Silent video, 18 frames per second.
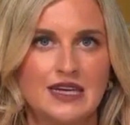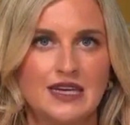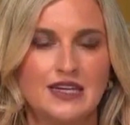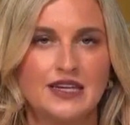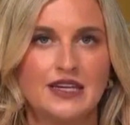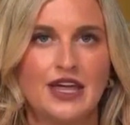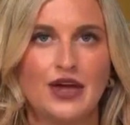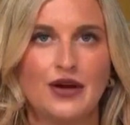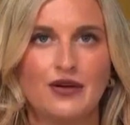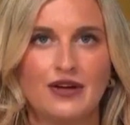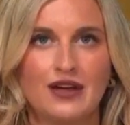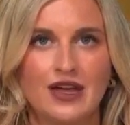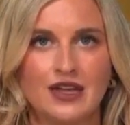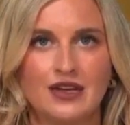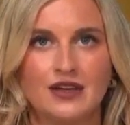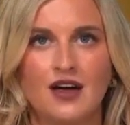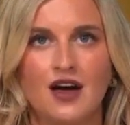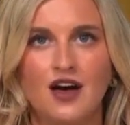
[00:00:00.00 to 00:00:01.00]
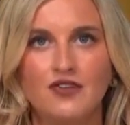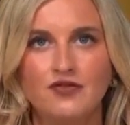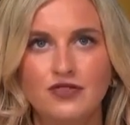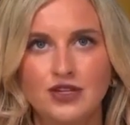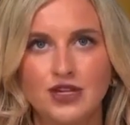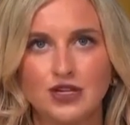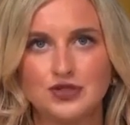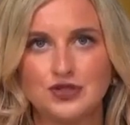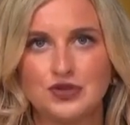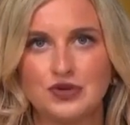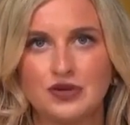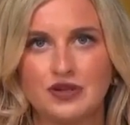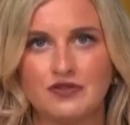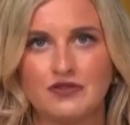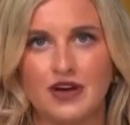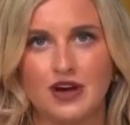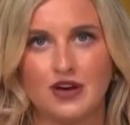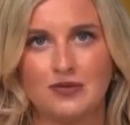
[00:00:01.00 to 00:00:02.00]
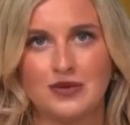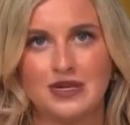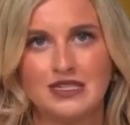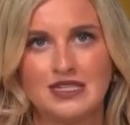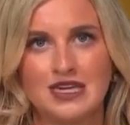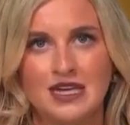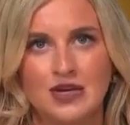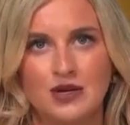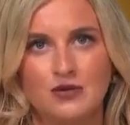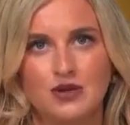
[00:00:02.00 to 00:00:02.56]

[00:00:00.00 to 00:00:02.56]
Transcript: in a caring and confidential environment.